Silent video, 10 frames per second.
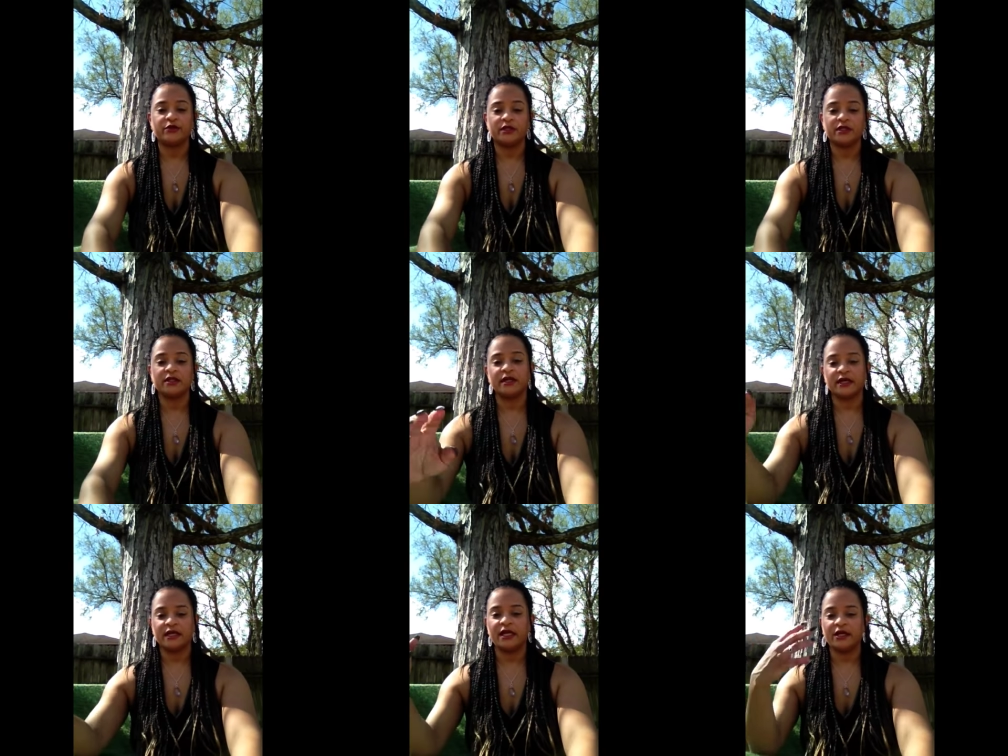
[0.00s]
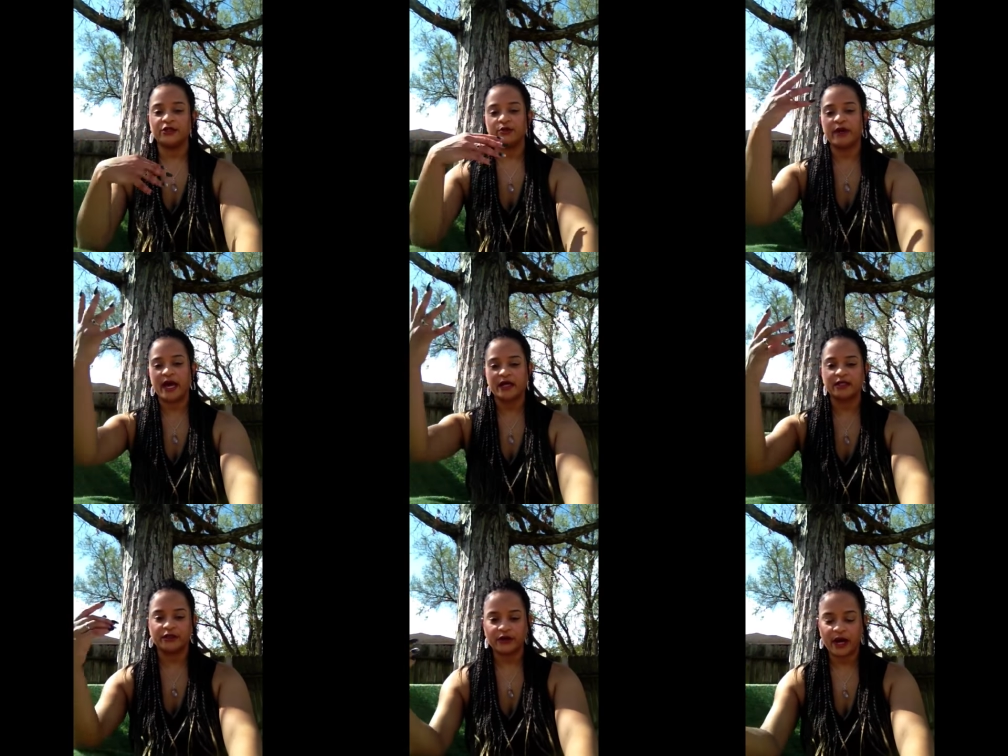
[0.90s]
which is going to connect you back
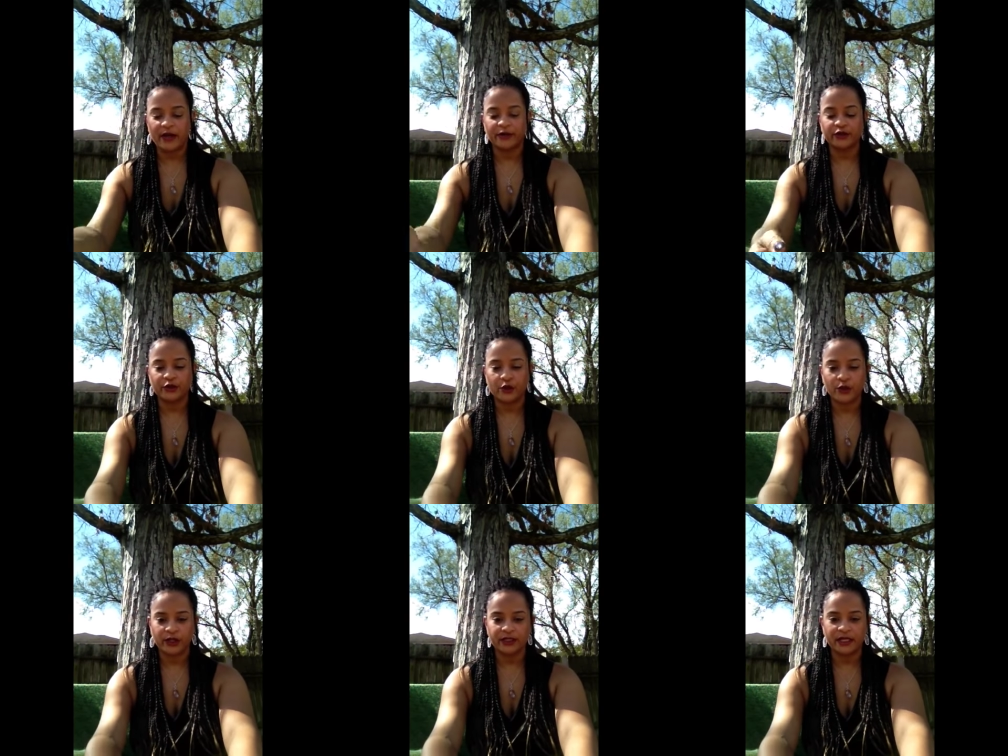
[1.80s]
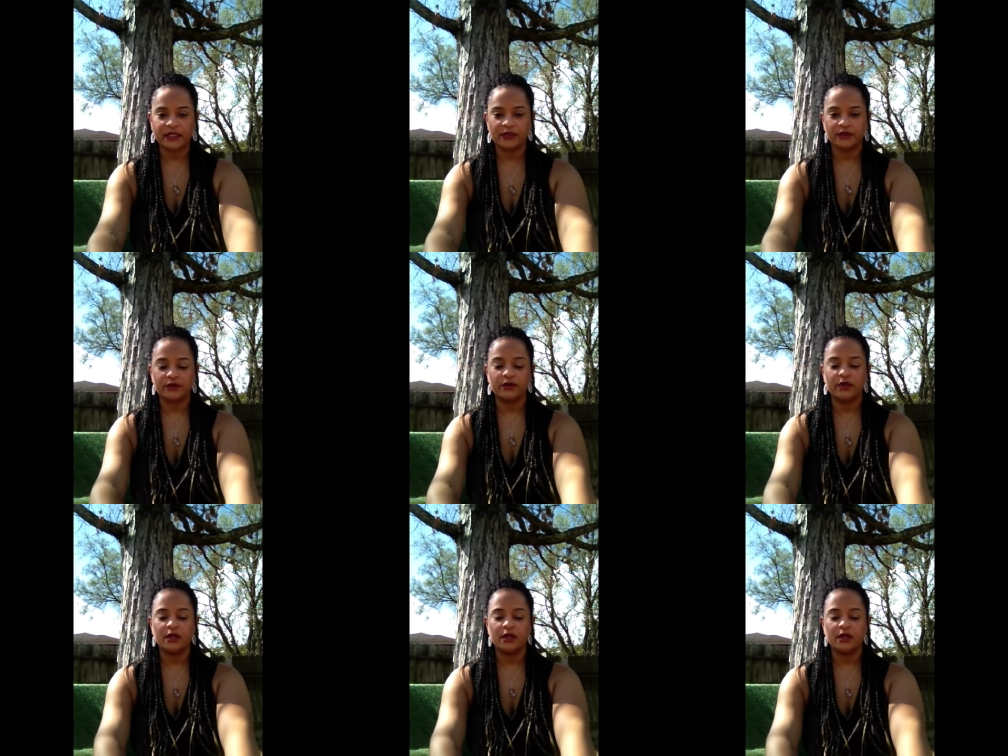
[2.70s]
to your higher source, into